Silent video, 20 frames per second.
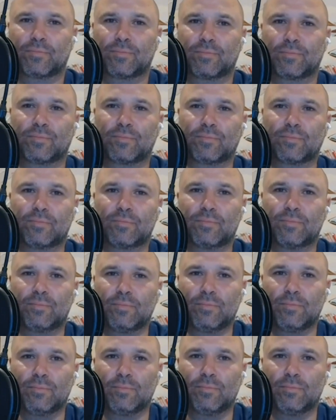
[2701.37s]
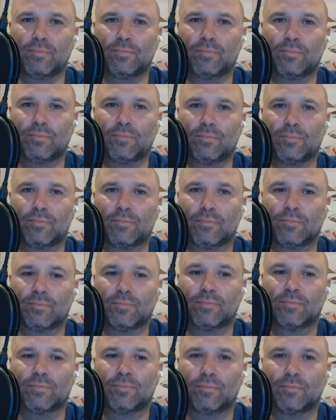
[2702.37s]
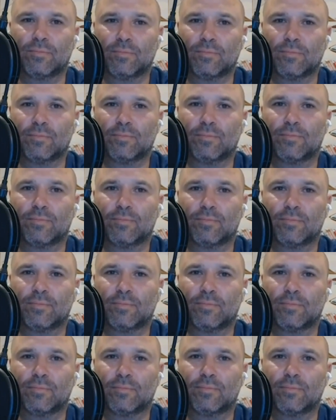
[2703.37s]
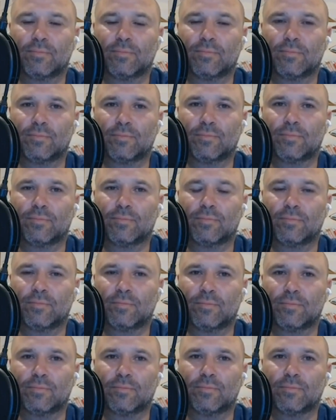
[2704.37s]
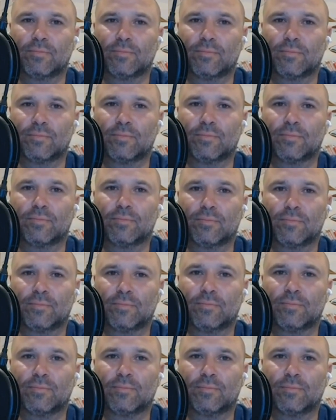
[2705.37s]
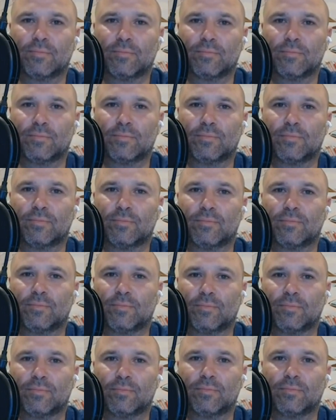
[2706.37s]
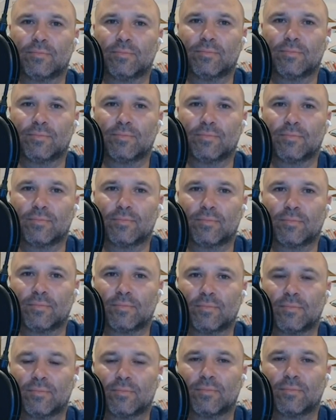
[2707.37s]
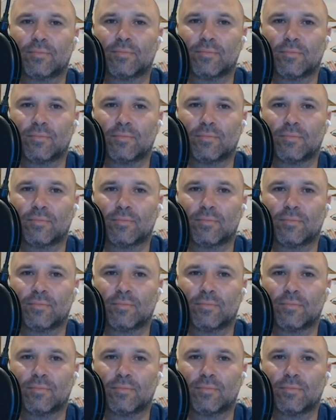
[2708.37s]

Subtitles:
(not speaking)